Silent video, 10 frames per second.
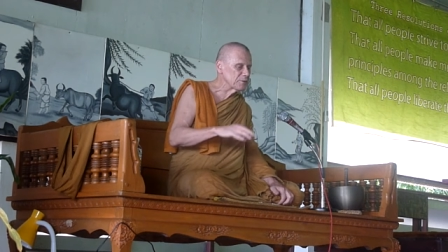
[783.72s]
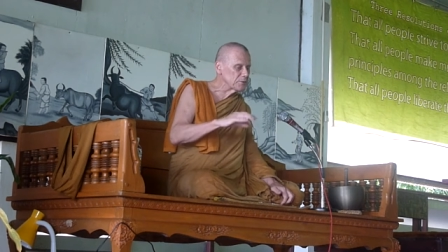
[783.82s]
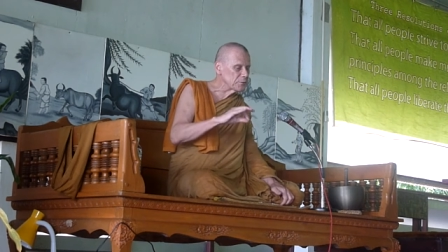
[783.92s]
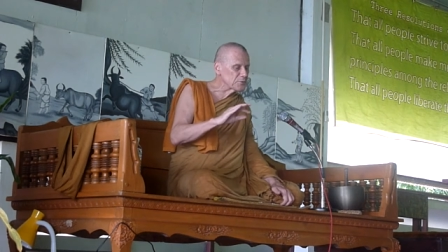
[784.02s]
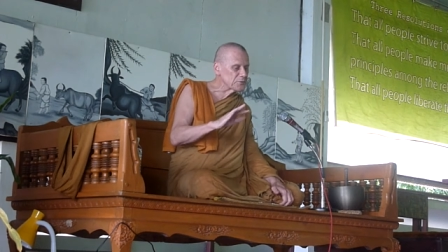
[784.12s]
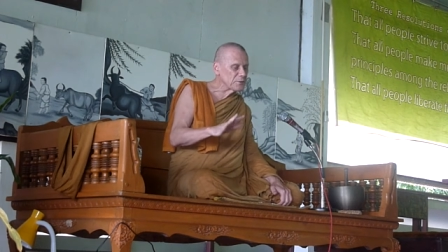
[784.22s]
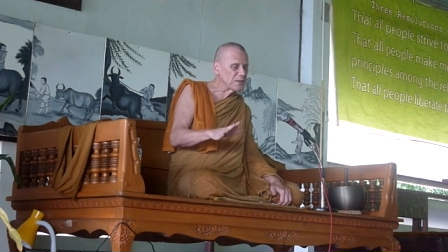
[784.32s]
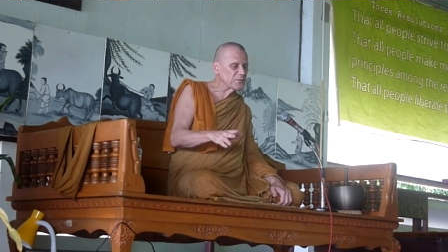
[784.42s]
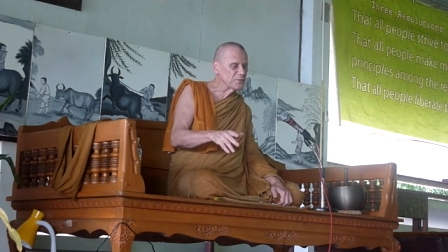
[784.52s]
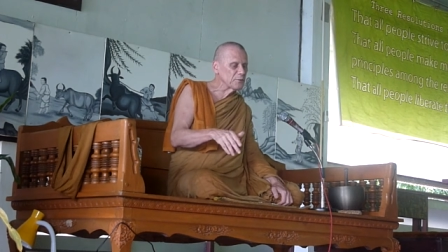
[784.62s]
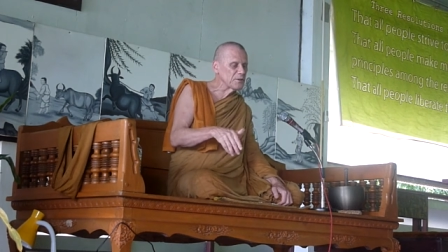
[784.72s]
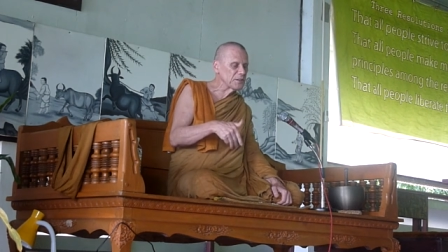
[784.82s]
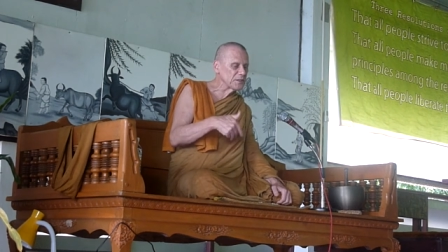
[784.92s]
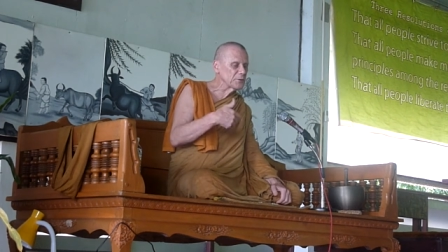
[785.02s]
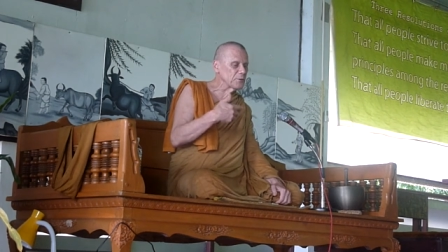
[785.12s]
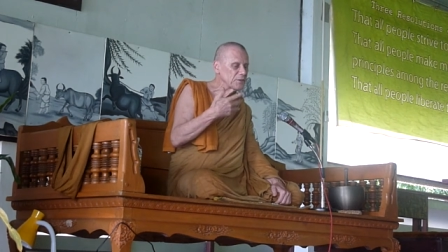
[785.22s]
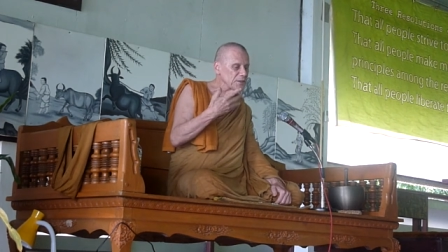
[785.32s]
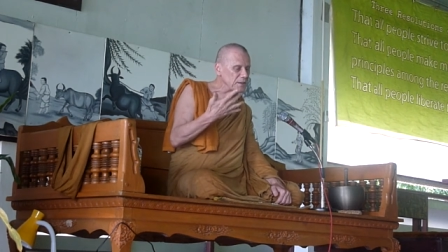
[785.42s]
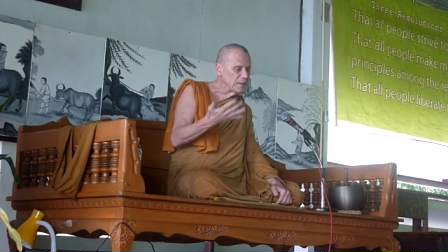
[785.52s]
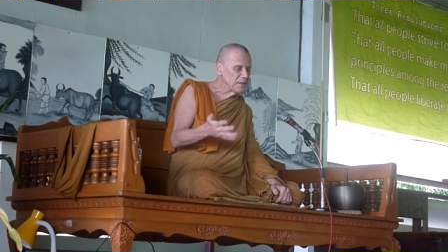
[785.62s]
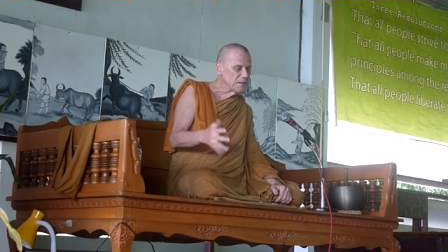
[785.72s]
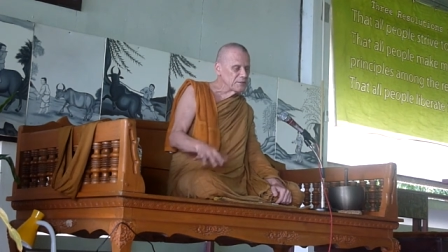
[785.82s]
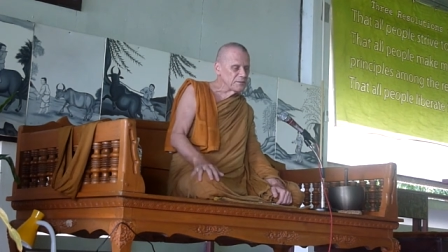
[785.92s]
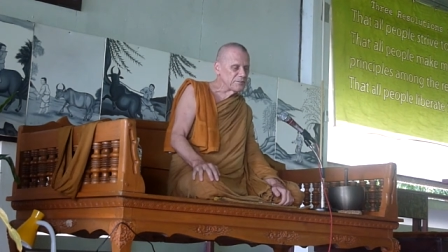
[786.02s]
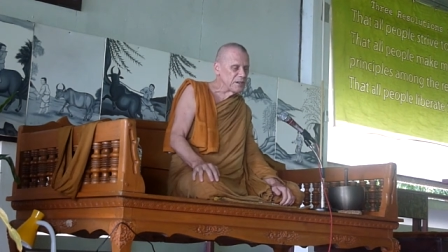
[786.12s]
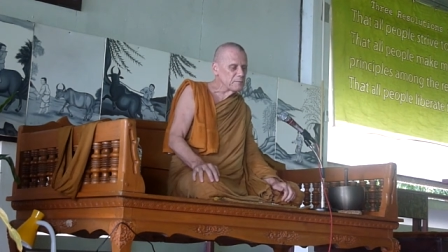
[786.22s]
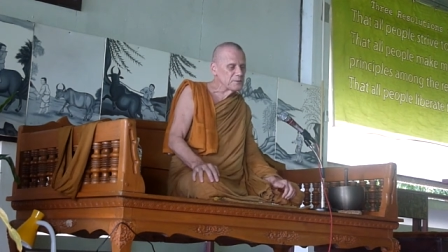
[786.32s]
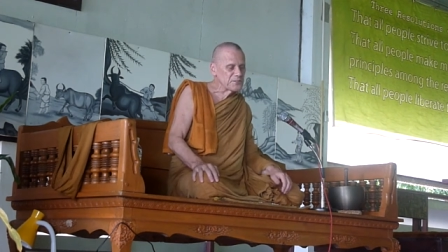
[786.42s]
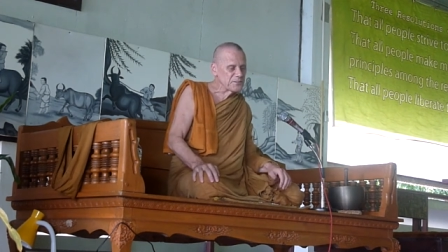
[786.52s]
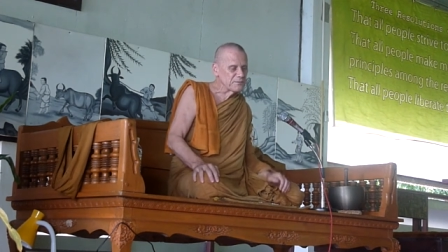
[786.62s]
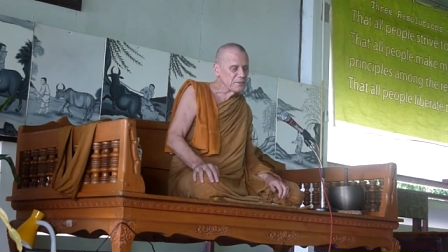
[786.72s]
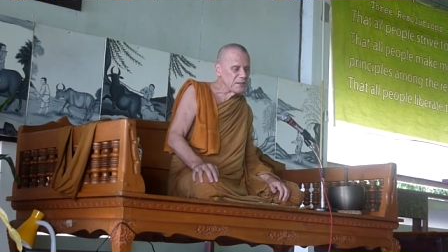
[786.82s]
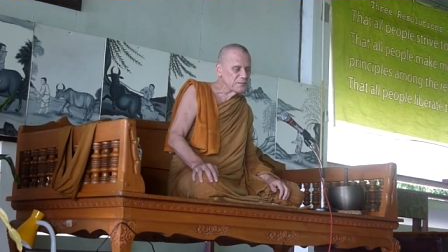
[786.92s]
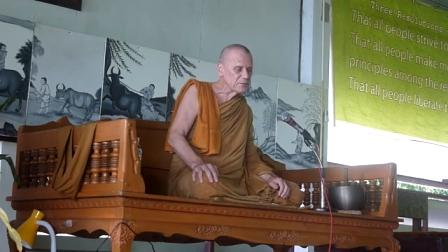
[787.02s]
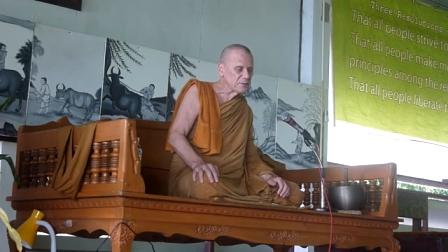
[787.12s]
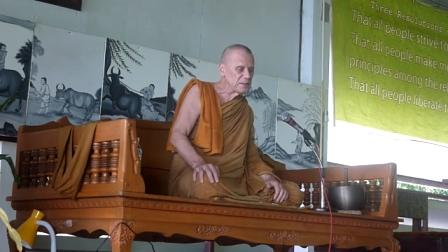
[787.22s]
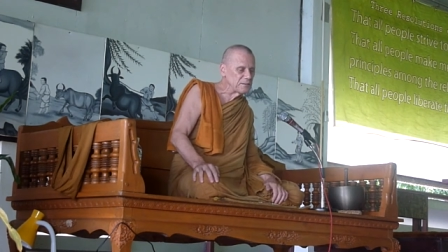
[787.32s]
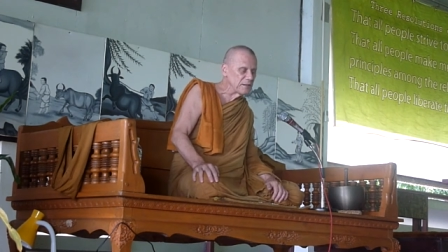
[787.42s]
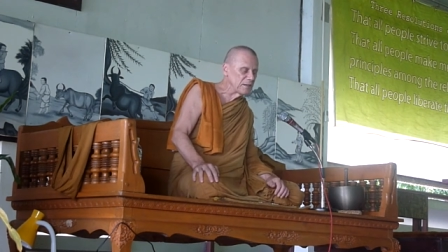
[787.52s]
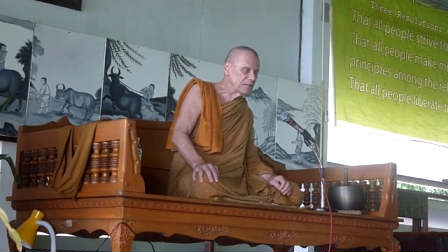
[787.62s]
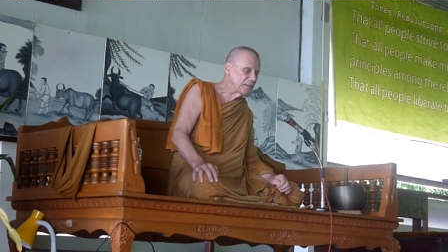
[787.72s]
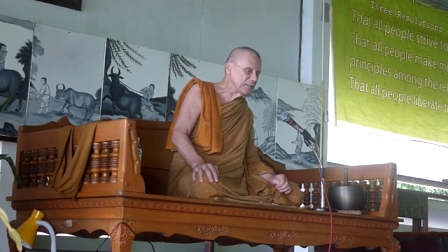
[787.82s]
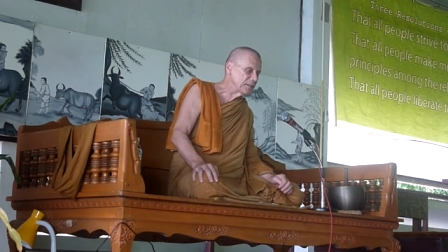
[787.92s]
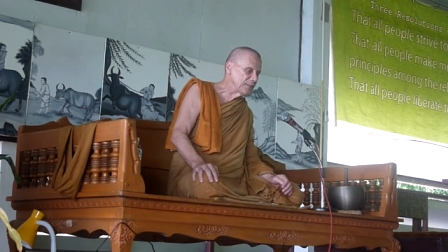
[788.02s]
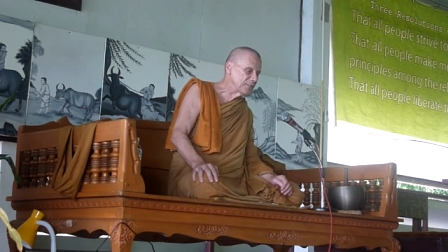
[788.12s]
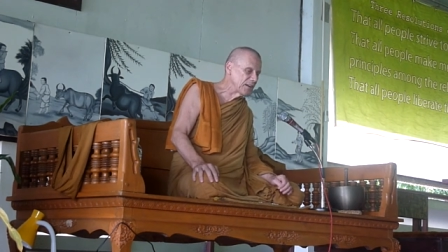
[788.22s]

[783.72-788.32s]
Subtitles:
but you do strengthen what they call the defilements of non-greed, non-hate, and